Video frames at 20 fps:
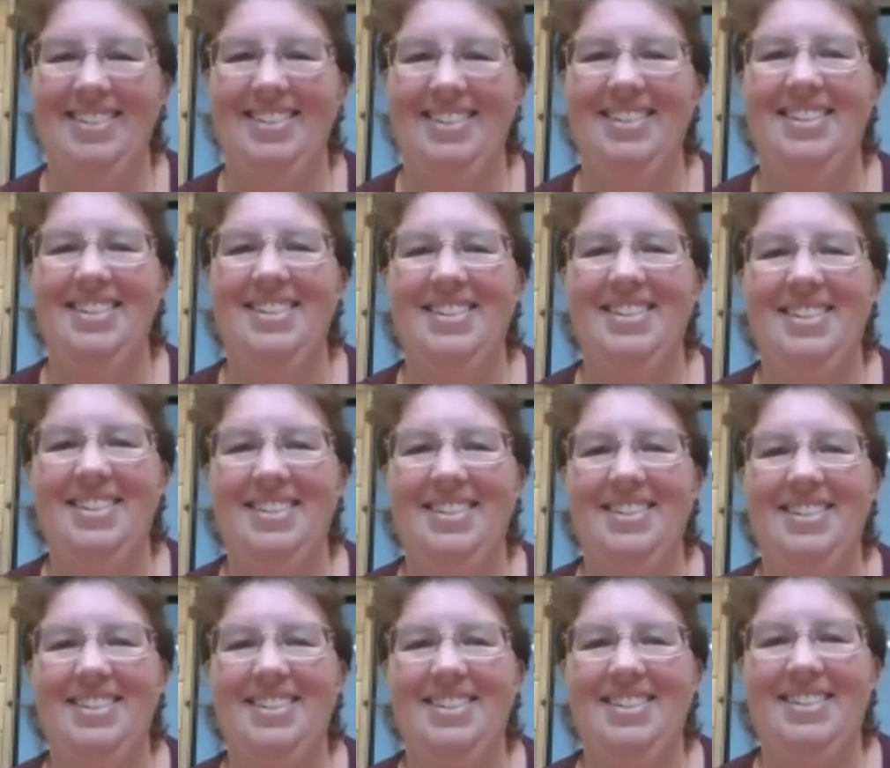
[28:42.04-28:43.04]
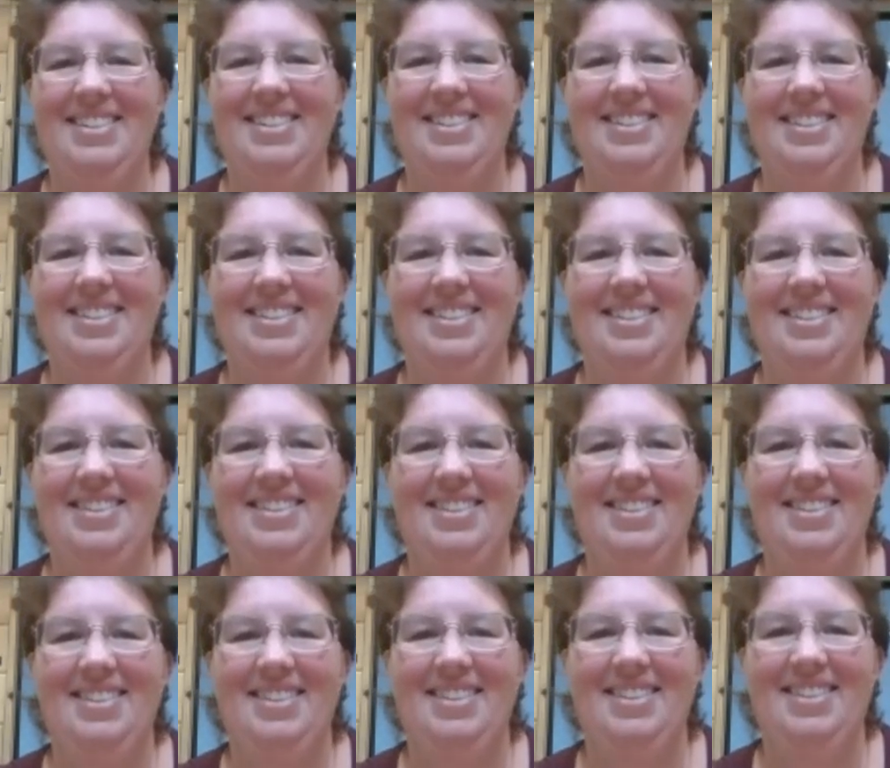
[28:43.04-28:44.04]

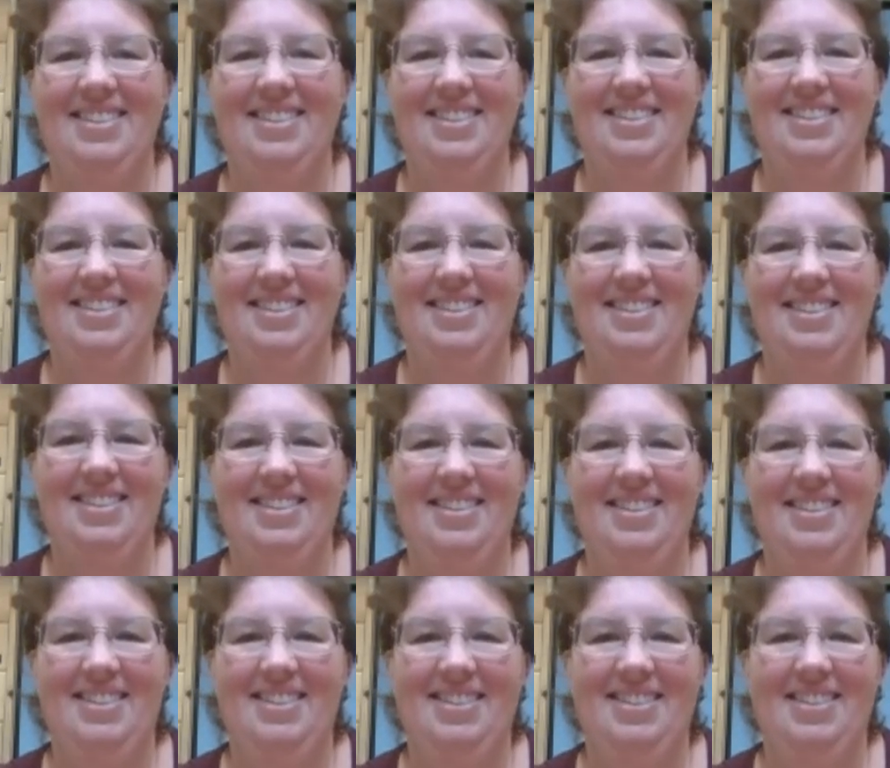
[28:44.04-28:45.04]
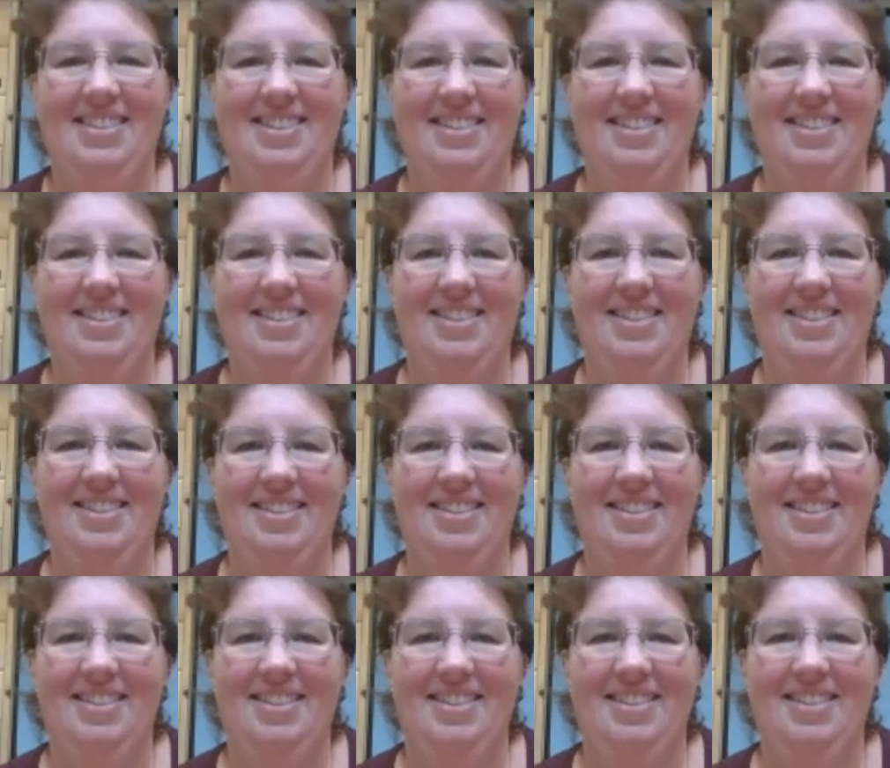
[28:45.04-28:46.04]

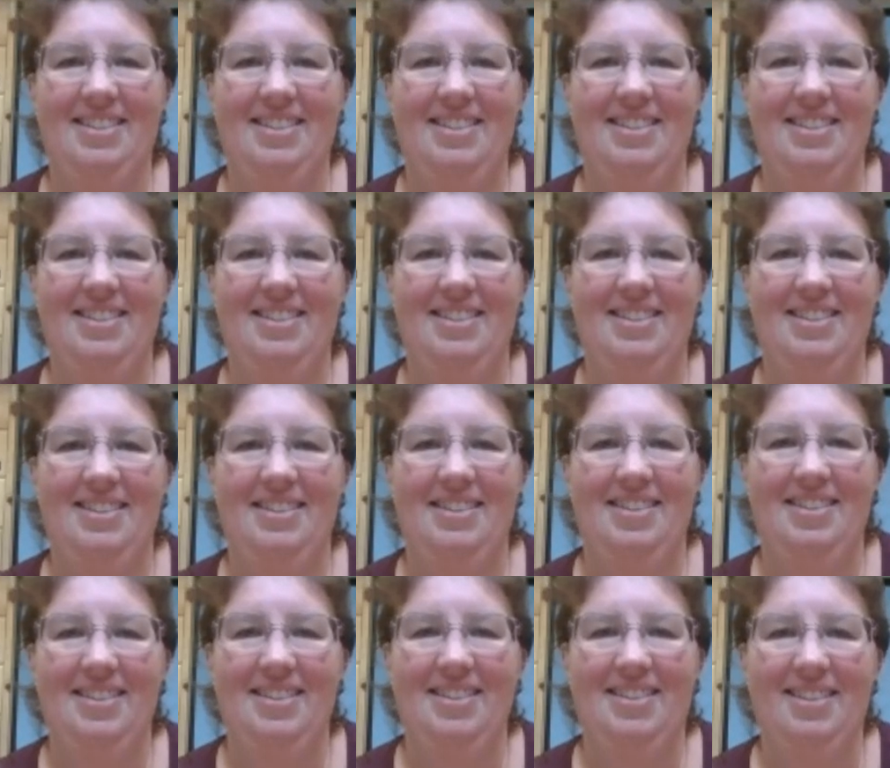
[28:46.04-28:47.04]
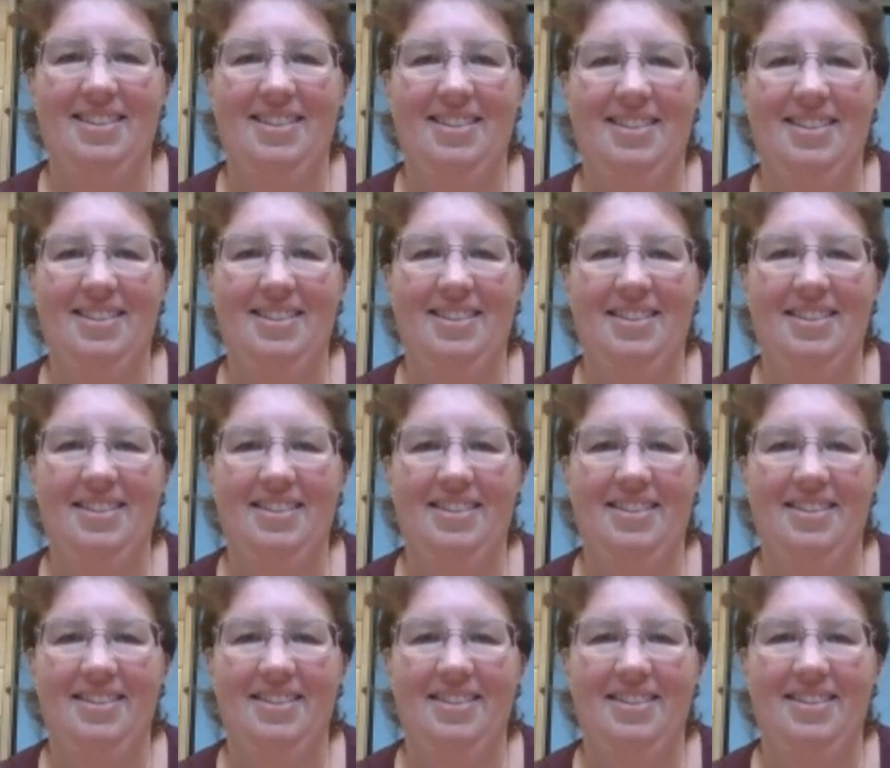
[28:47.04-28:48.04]

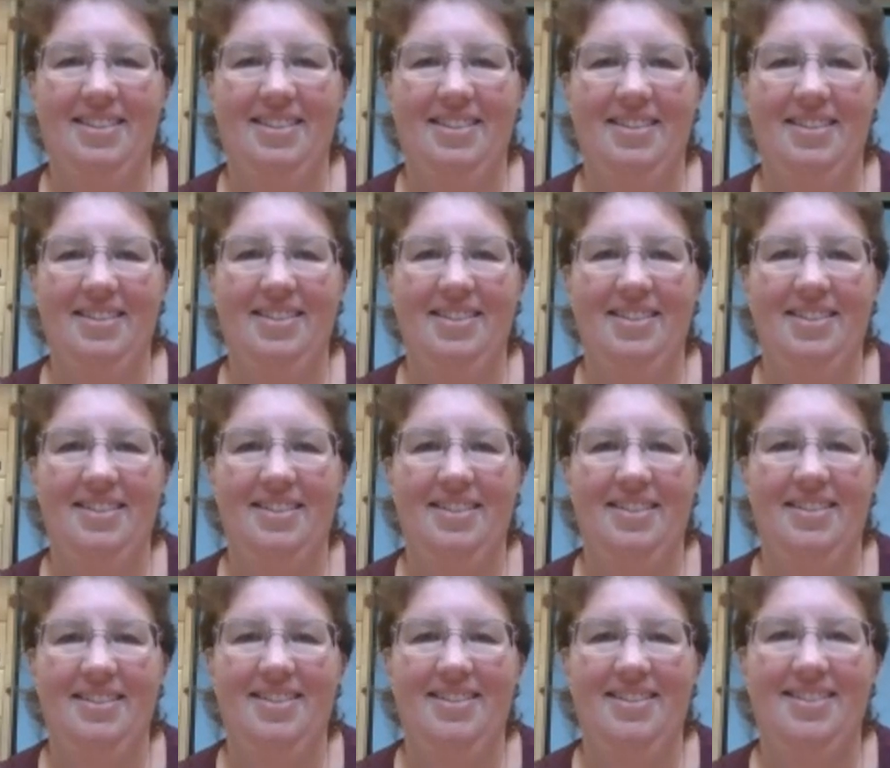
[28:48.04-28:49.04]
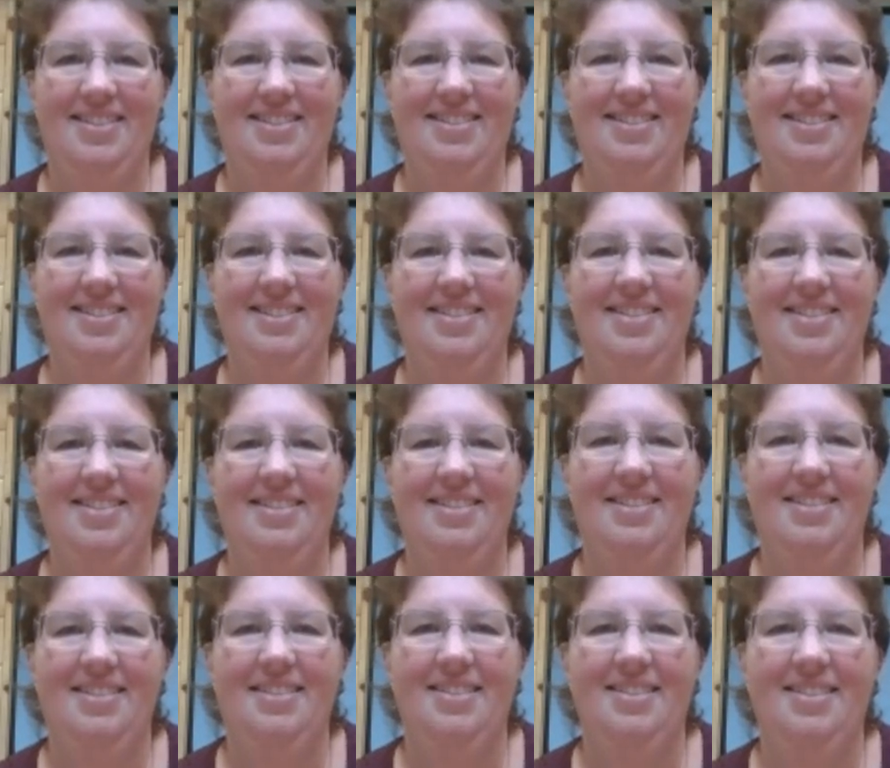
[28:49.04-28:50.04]
[no speech]